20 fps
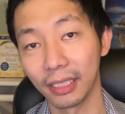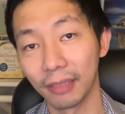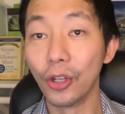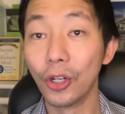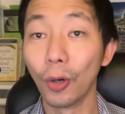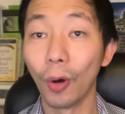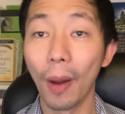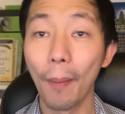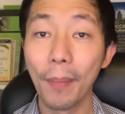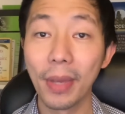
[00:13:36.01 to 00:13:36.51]
You
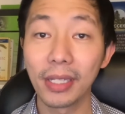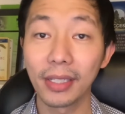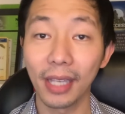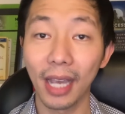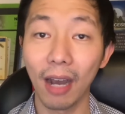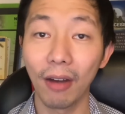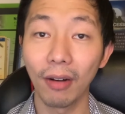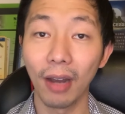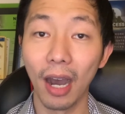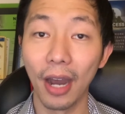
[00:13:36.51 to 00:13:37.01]
don't want to miss
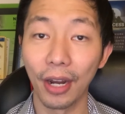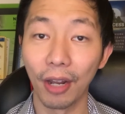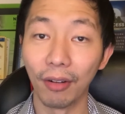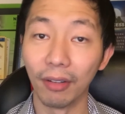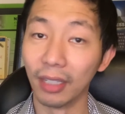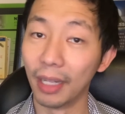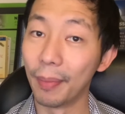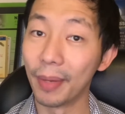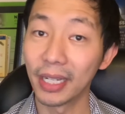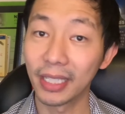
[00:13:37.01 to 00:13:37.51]
out on our
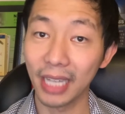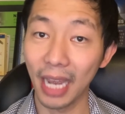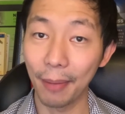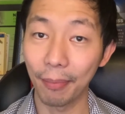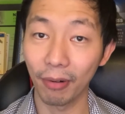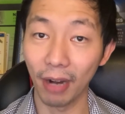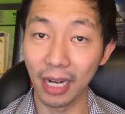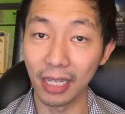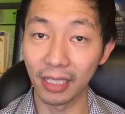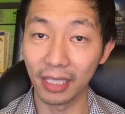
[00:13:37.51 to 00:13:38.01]
limited time
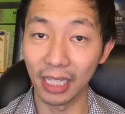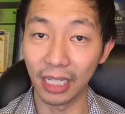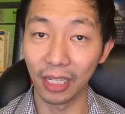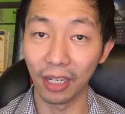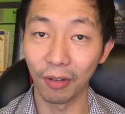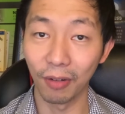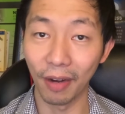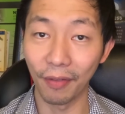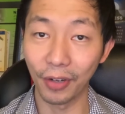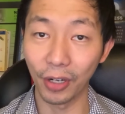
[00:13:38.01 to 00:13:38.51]
pricing
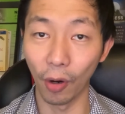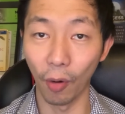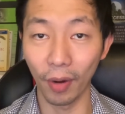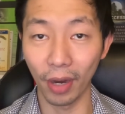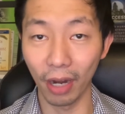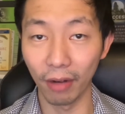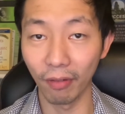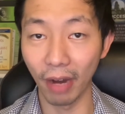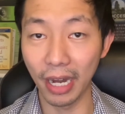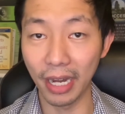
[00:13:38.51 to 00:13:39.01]
we have going
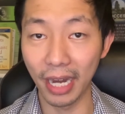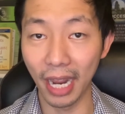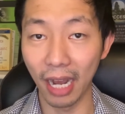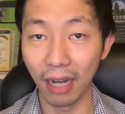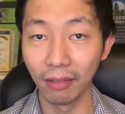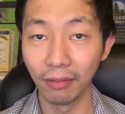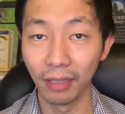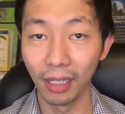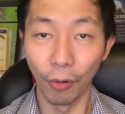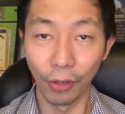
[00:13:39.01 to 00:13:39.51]
on right
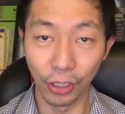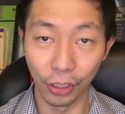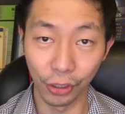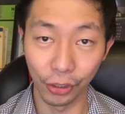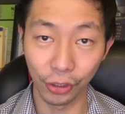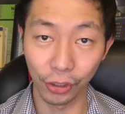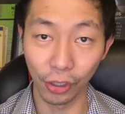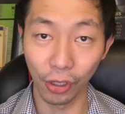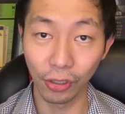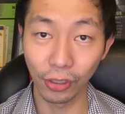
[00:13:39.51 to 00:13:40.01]
now, which is
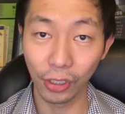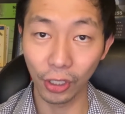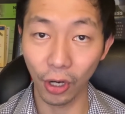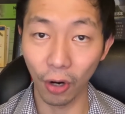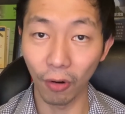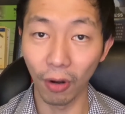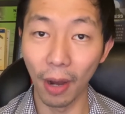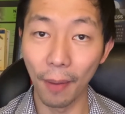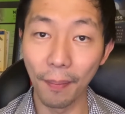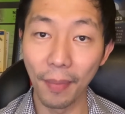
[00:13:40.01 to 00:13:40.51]
sure to
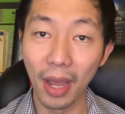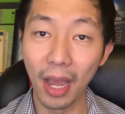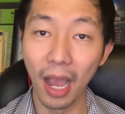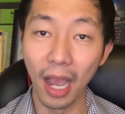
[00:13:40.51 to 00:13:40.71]
go up,